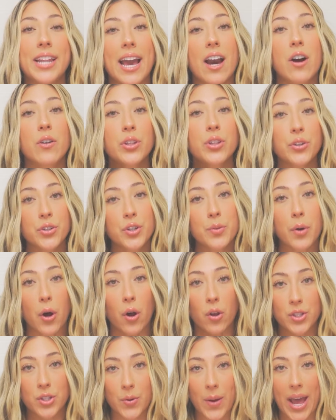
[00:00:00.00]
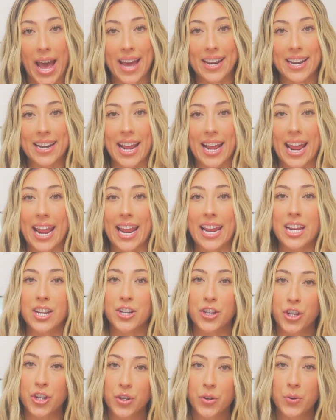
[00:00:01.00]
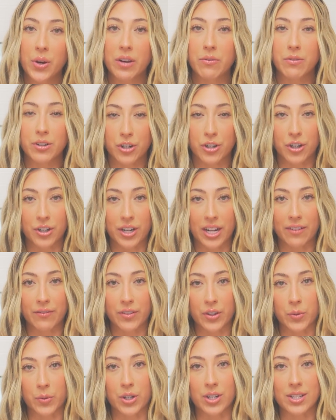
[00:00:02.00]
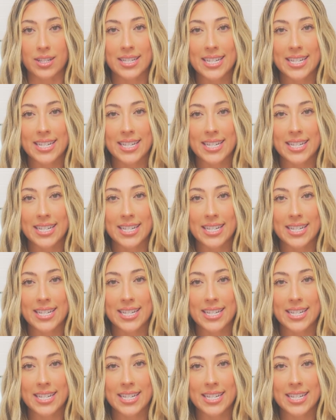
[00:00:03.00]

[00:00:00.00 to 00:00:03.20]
Now, YouTube also added a new and returning viewers